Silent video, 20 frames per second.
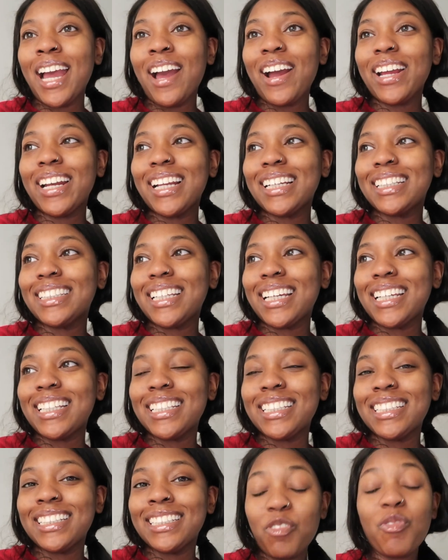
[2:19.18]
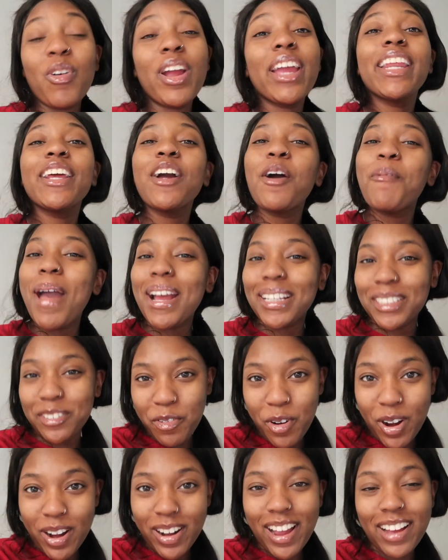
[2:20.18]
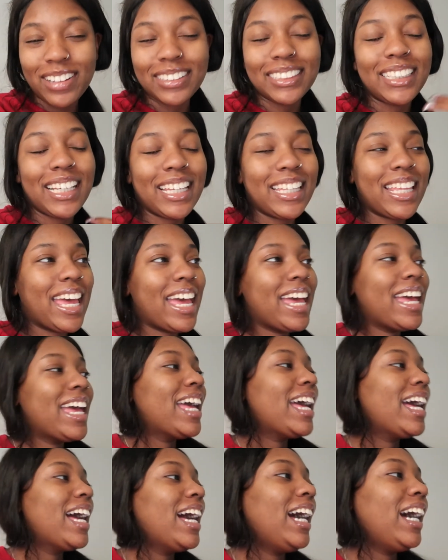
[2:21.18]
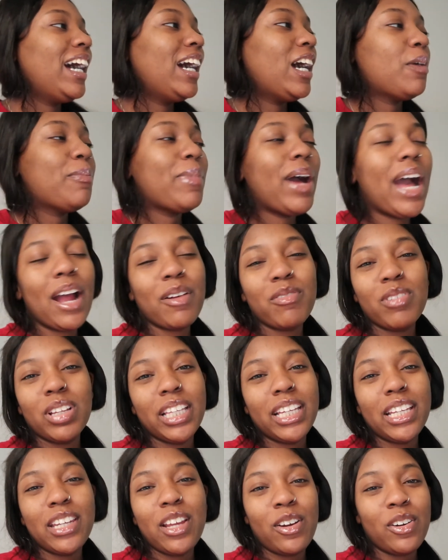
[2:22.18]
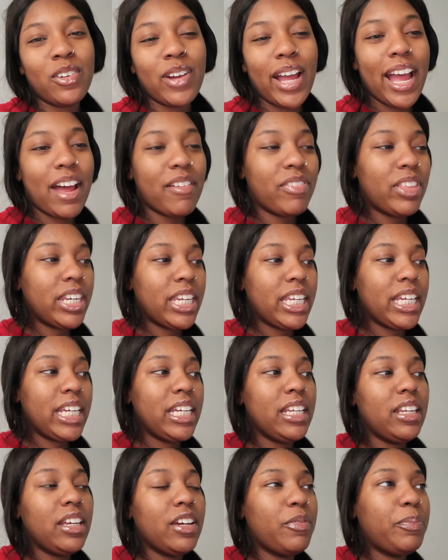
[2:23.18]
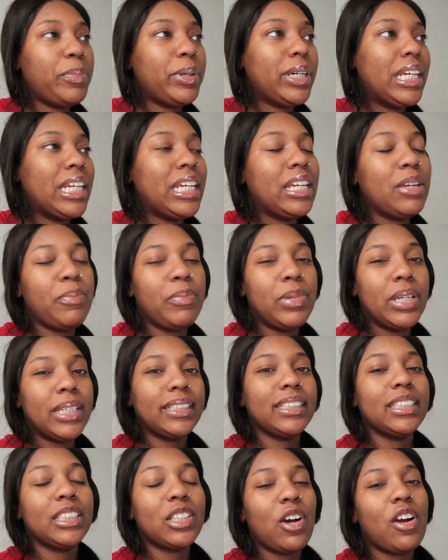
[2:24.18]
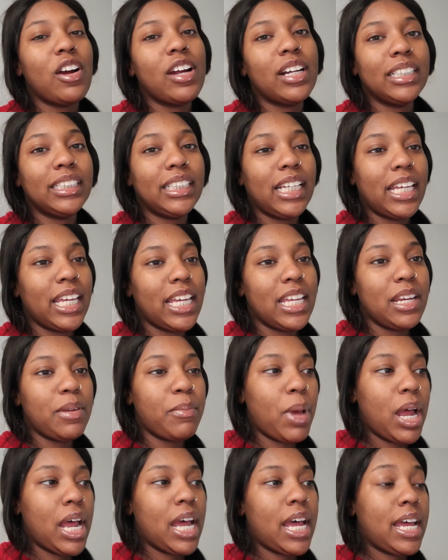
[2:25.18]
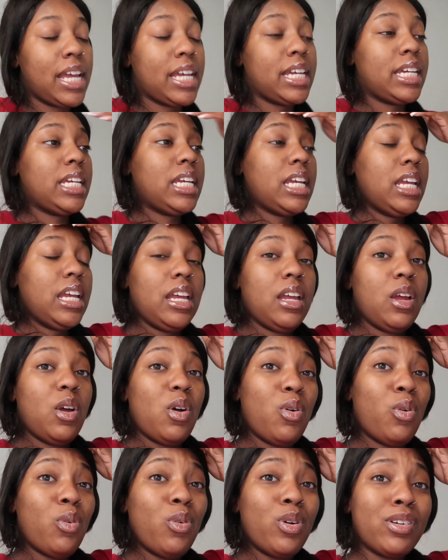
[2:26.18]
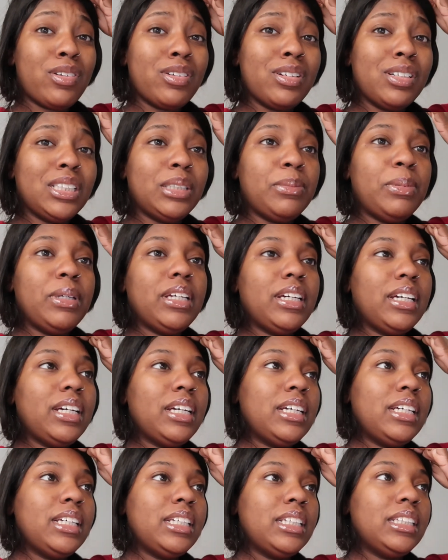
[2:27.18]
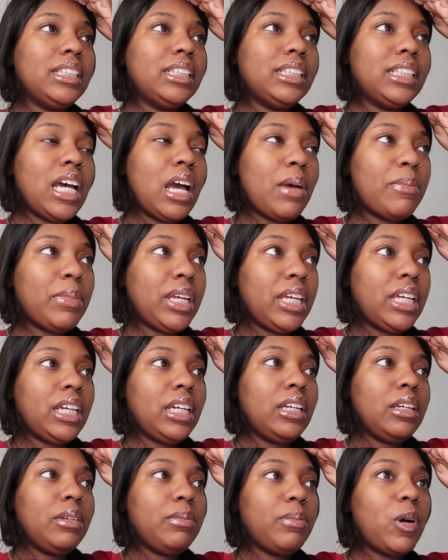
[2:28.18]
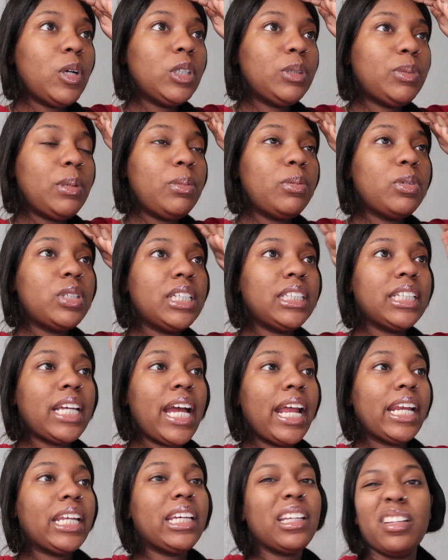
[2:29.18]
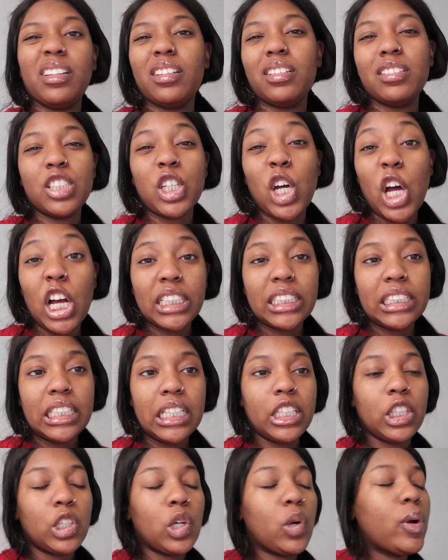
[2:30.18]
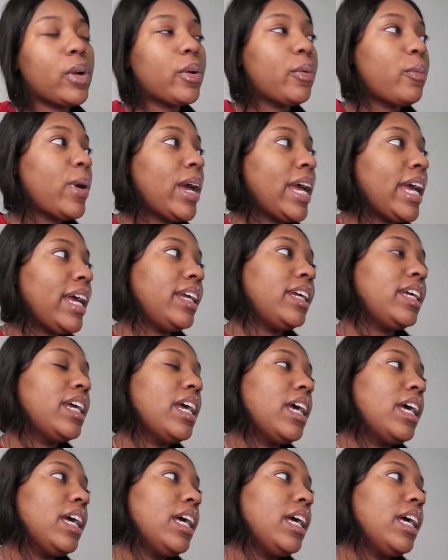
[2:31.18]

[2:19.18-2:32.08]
how can I say this? Ready to go back to work, I'll say that. Um, I really don't have the need of putting business cards in my orders because I mean most people just kind of toss it throw it away